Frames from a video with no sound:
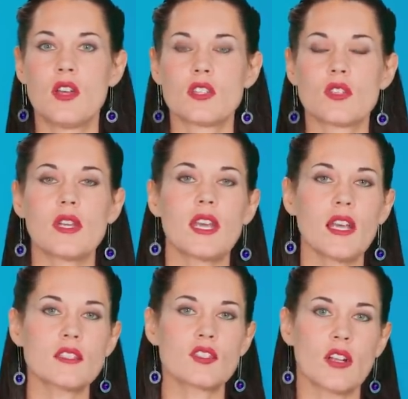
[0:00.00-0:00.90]
So it
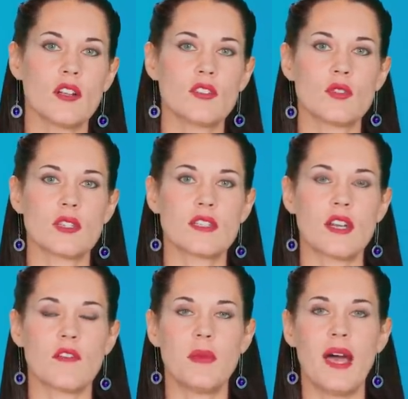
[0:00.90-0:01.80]
kicks a child into a
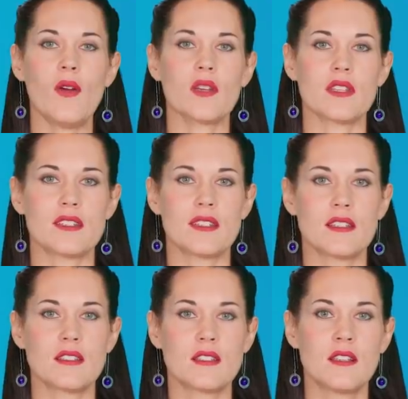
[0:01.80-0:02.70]
state of
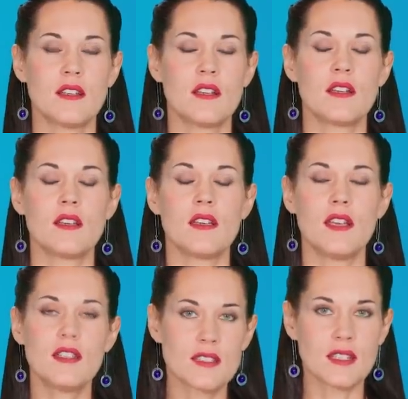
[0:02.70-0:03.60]
powerlessness
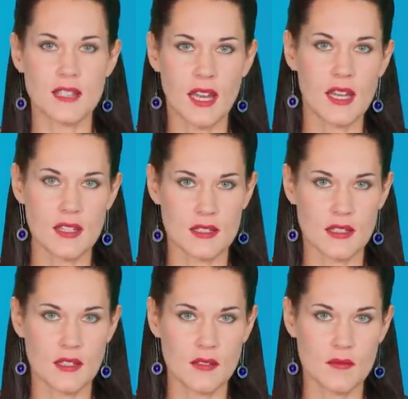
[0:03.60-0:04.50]

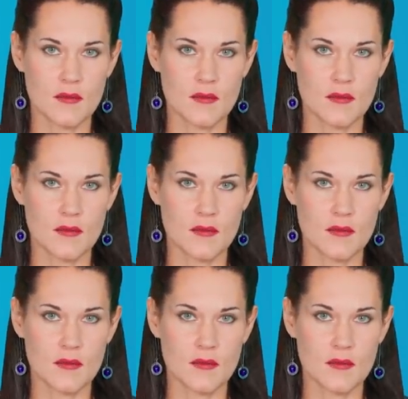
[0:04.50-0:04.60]
instantaneously.